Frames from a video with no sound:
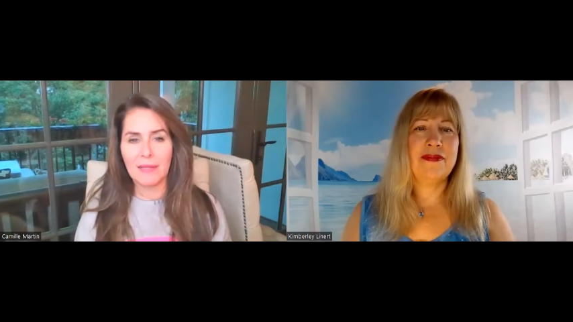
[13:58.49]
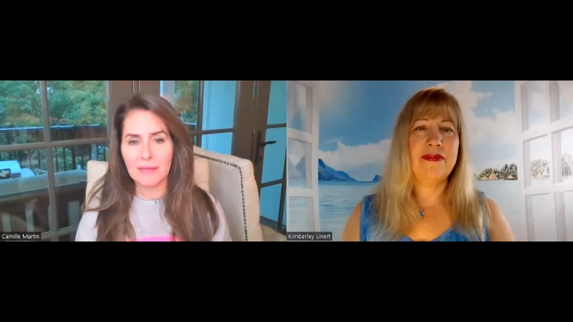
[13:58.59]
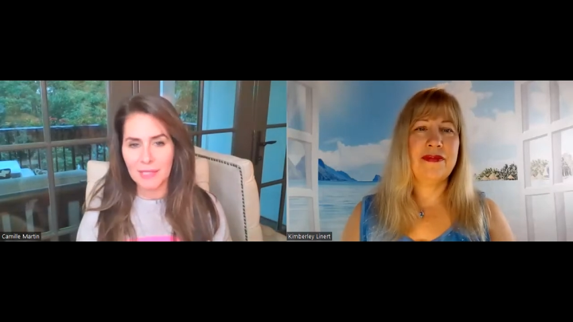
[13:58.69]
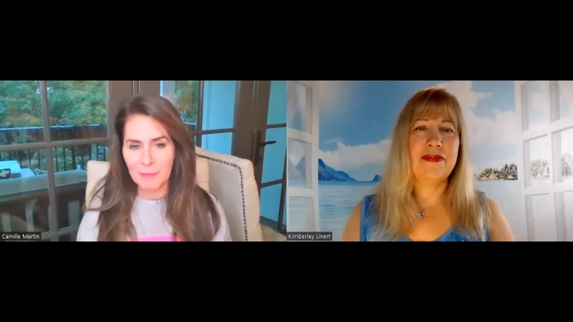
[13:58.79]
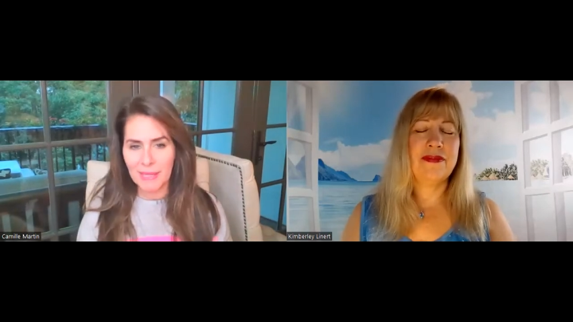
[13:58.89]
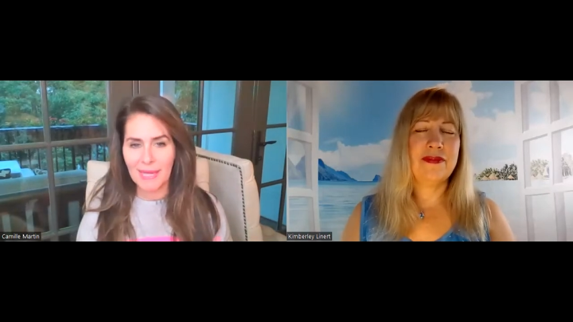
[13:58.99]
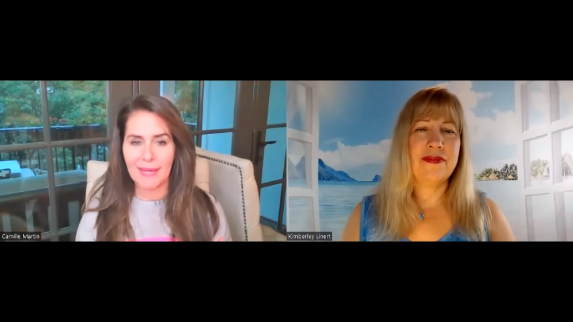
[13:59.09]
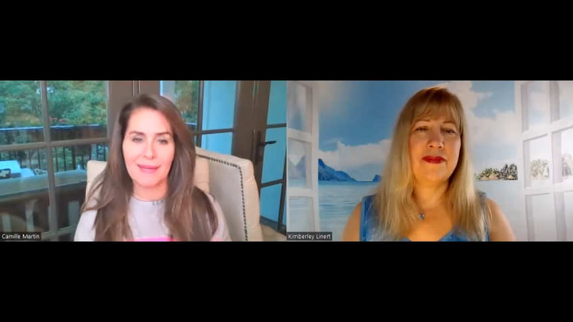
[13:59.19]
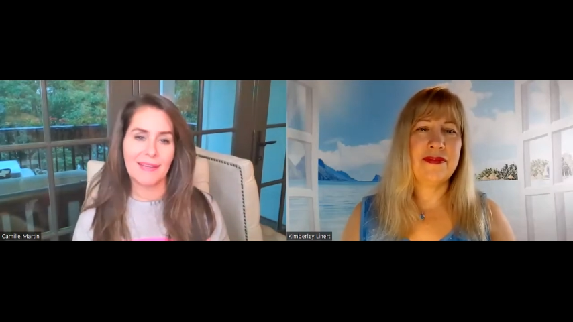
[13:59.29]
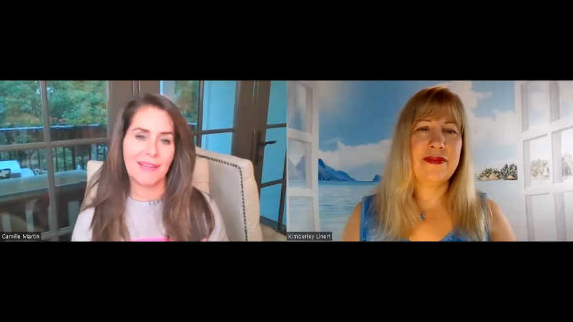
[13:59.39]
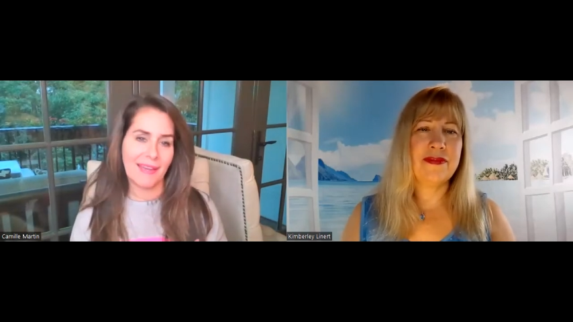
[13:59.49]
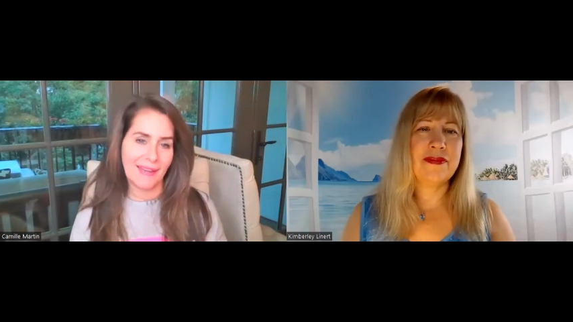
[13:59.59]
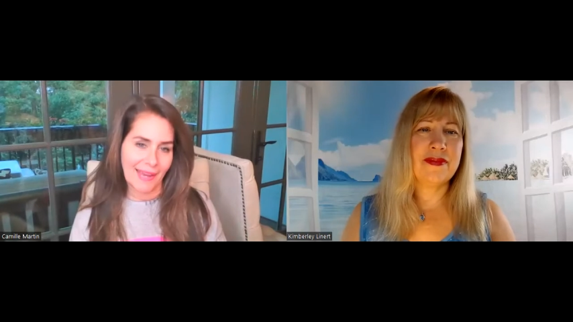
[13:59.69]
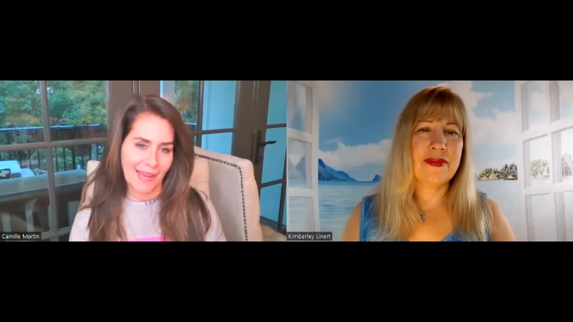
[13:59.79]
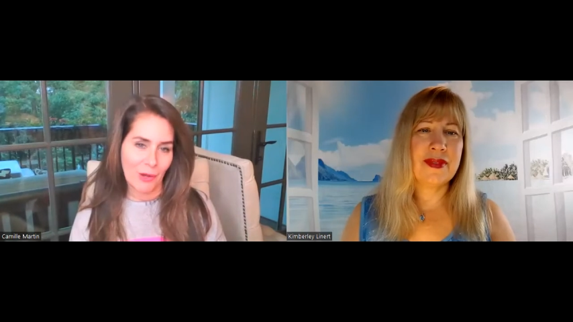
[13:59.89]
Speaker 1: eliminate,
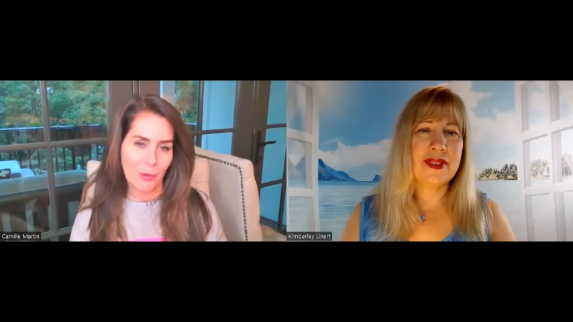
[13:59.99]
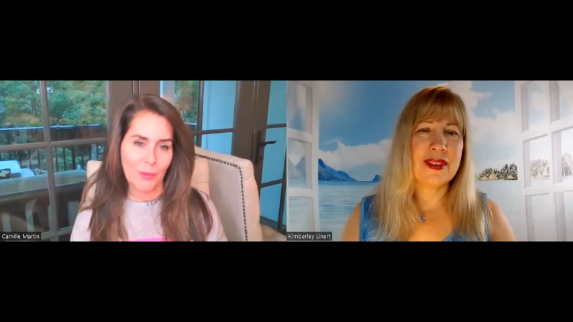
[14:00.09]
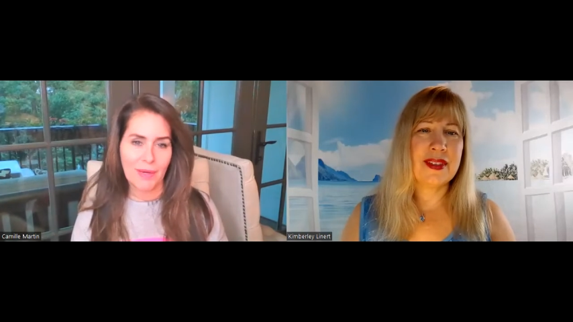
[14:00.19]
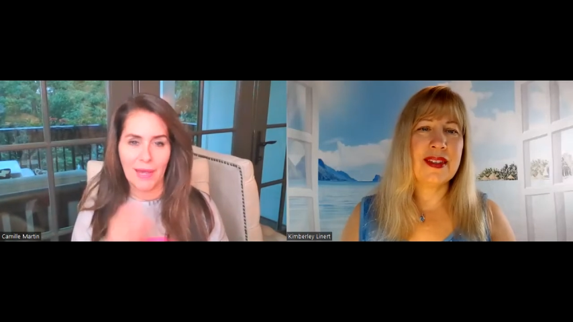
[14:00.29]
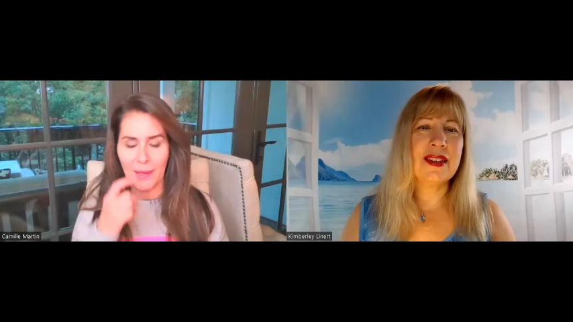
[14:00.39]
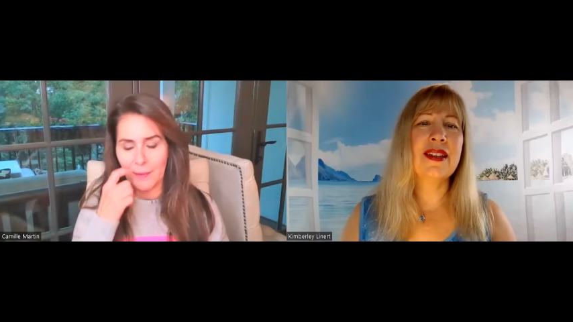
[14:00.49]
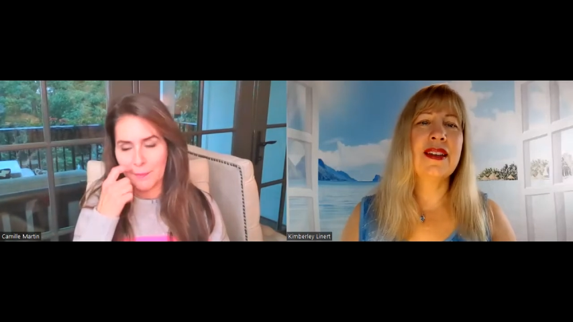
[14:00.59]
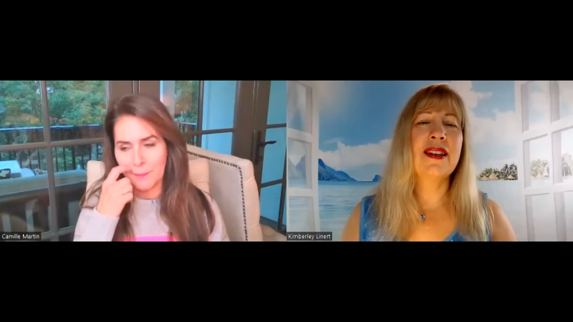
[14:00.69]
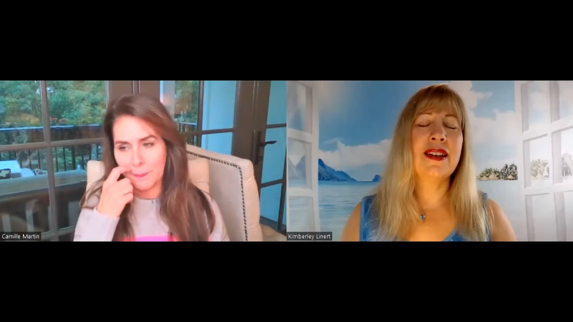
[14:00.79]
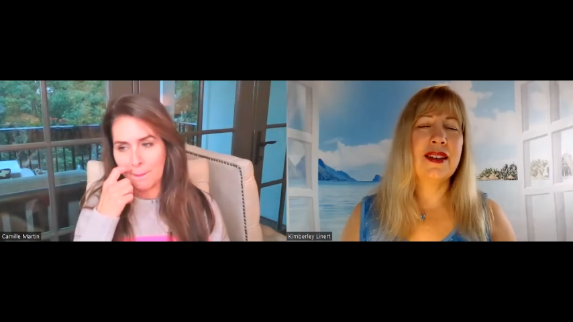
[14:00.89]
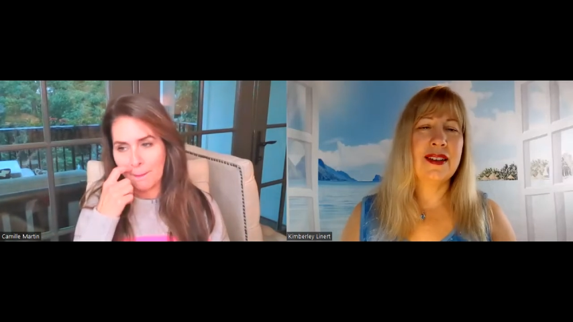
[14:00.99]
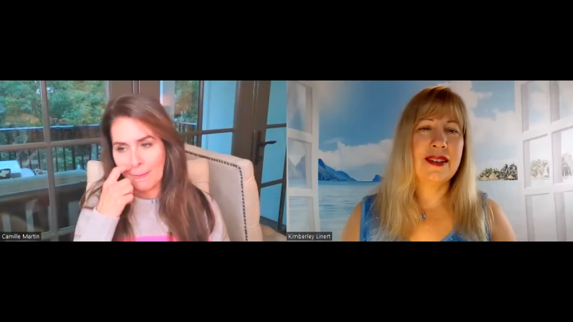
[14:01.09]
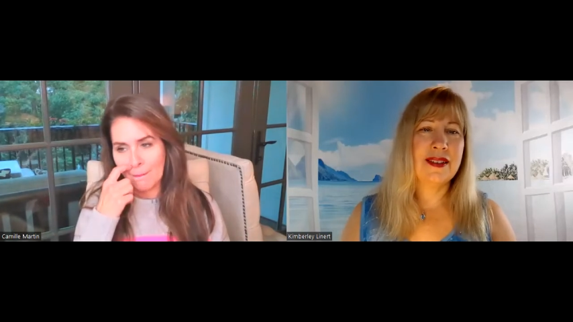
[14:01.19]
cut out, um,